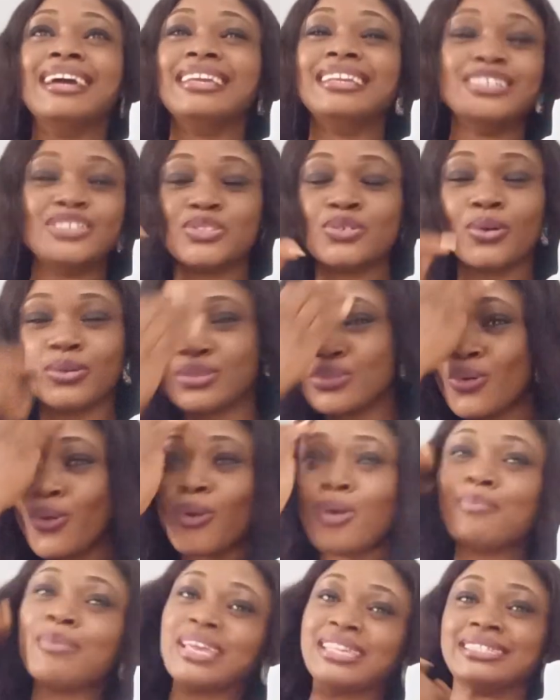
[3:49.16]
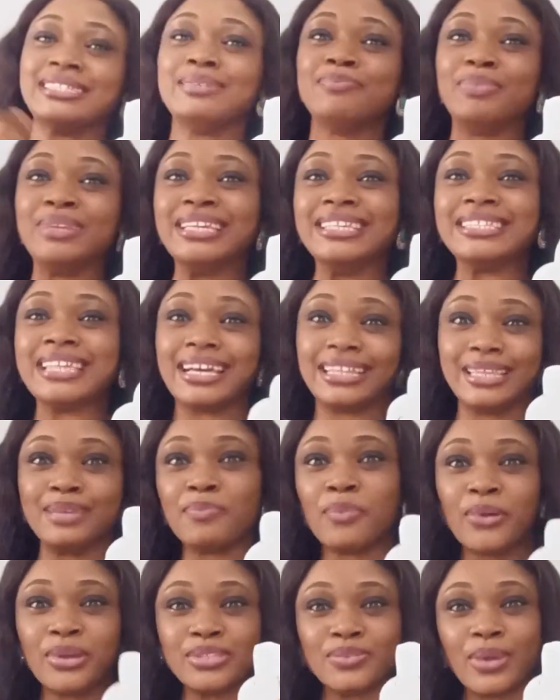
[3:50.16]
In short, all my siblings at a
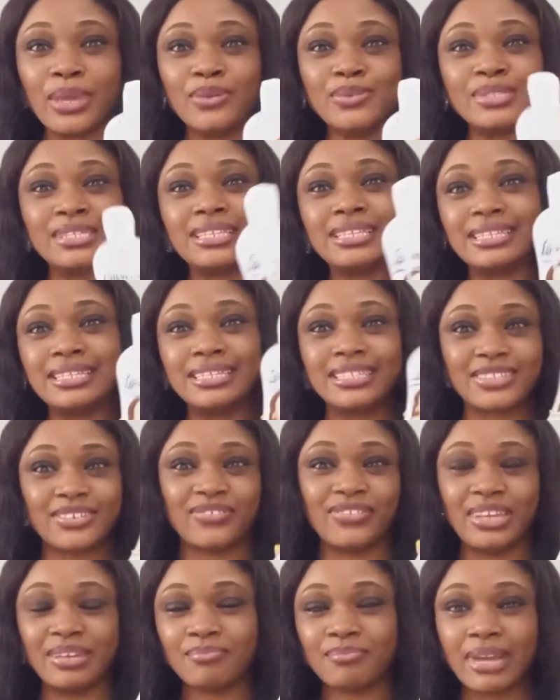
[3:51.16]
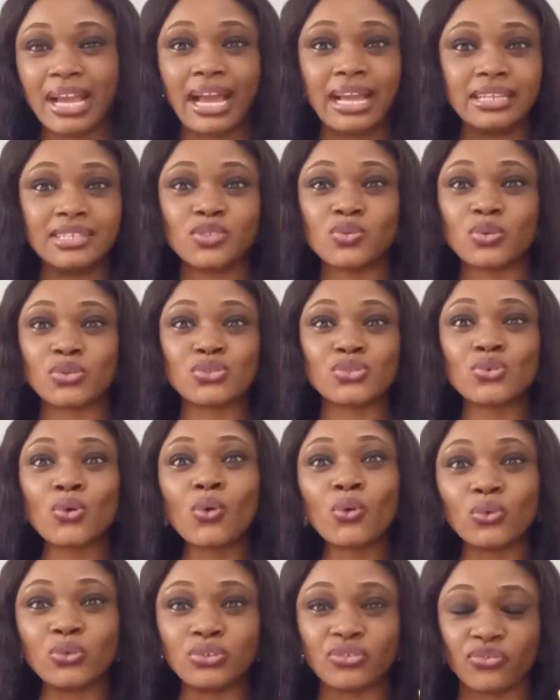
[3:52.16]
point were using this cream and it was
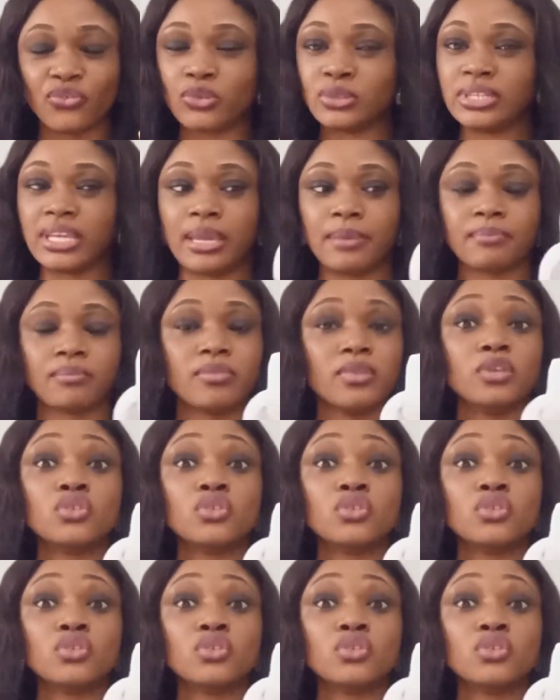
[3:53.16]
so good for them.